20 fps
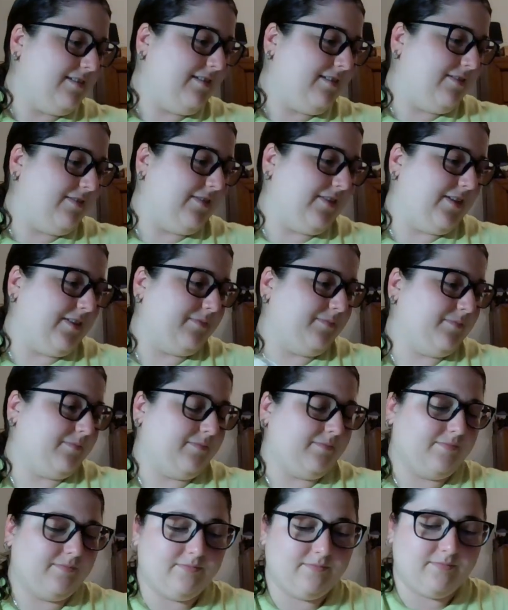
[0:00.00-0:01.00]
Alright,
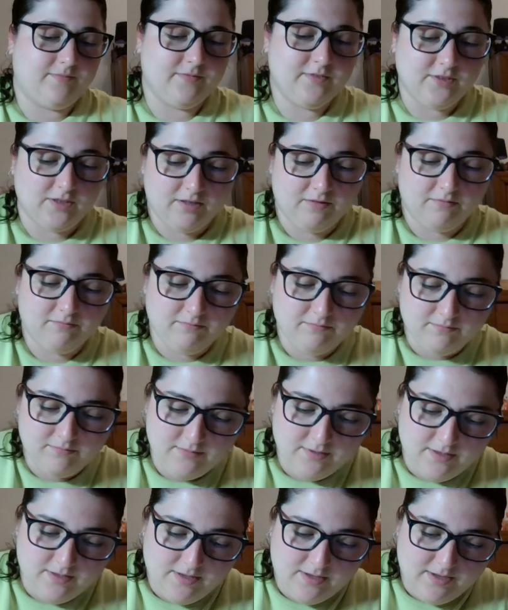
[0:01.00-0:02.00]
so
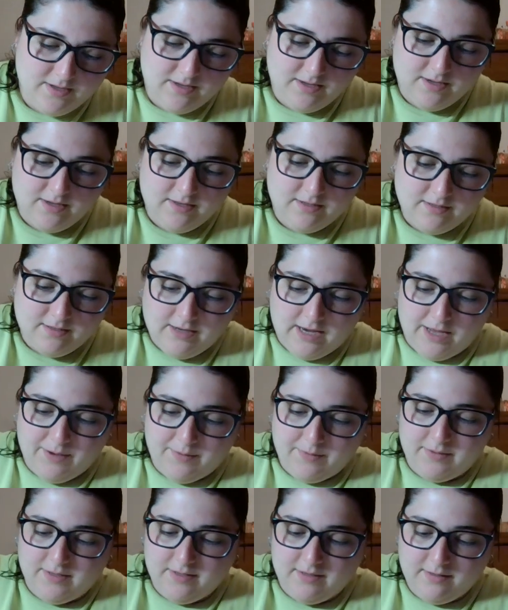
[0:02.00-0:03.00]
like
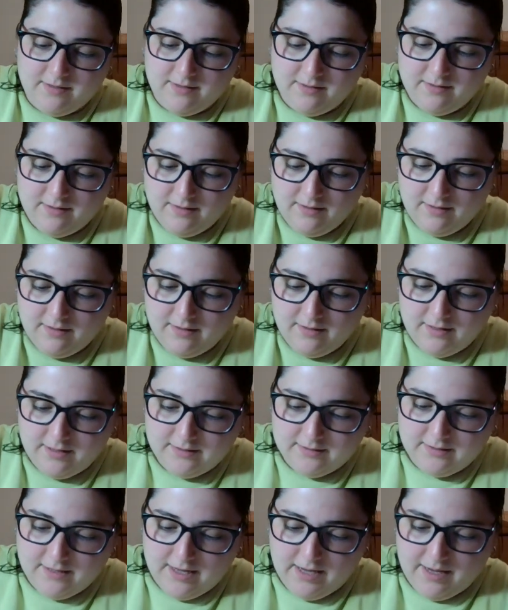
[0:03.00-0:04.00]
we did
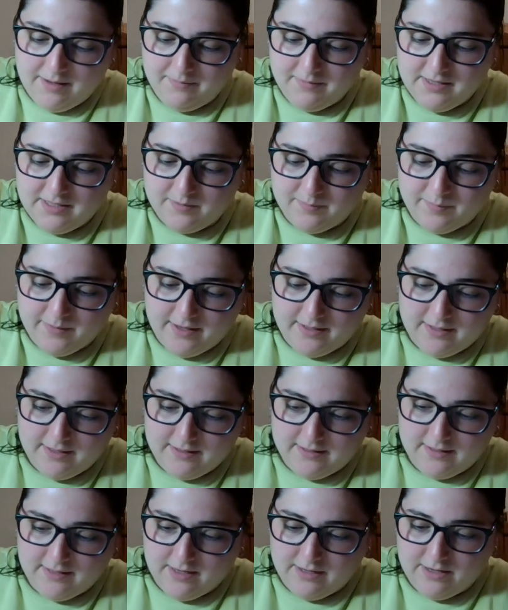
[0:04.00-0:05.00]
last time, let's break
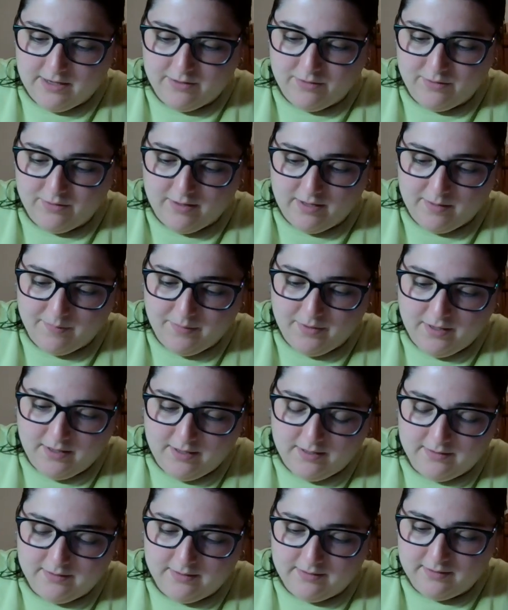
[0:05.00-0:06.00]
these down into their
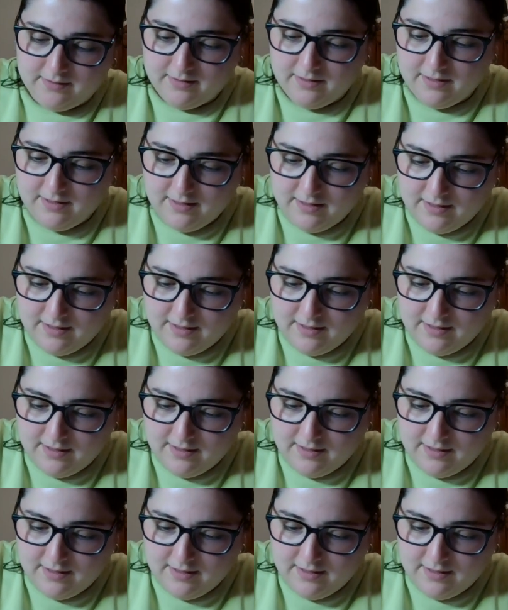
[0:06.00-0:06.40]
parts.